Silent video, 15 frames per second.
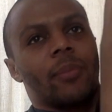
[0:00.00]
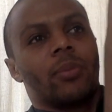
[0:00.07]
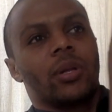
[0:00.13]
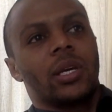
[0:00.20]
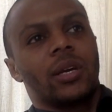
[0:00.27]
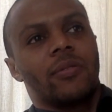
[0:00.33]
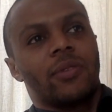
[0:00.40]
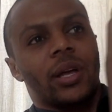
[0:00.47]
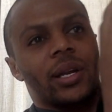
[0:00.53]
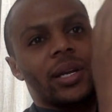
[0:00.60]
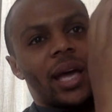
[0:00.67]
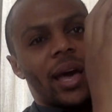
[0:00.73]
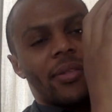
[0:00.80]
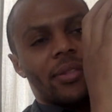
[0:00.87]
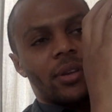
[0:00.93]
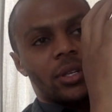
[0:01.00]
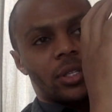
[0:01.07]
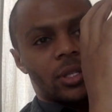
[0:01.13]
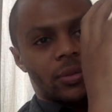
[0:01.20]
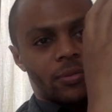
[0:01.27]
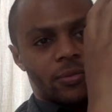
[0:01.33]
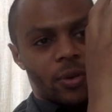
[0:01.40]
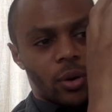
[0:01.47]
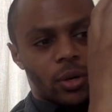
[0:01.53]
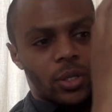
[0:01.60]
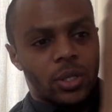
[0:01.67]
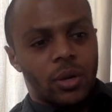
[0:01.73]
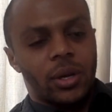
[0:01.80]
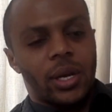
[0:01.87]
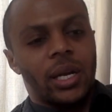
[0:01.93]
I believe that an athlete should focus
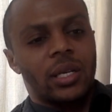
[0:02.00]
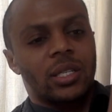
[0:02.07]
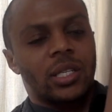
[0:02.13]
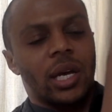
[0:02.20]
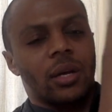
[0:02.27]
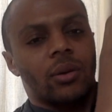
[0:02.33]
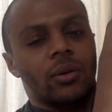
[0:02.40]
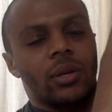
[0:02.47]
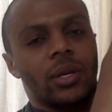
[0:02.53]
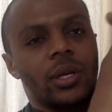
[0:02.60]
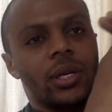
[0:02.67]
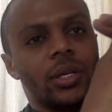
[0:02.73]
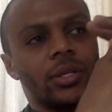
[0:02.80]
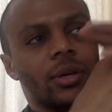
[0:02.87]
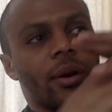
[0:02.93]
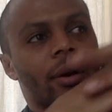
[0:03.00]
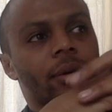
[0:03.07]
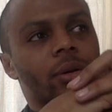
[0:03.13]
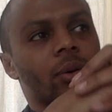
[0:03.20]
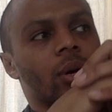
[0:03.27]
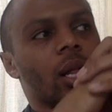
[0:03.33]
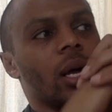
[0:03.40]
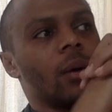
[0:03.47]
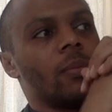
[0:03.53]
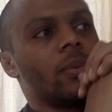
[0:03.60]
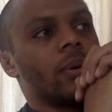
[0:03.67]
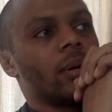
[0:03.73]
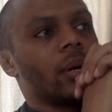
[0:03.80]
on getting settled in his or her new club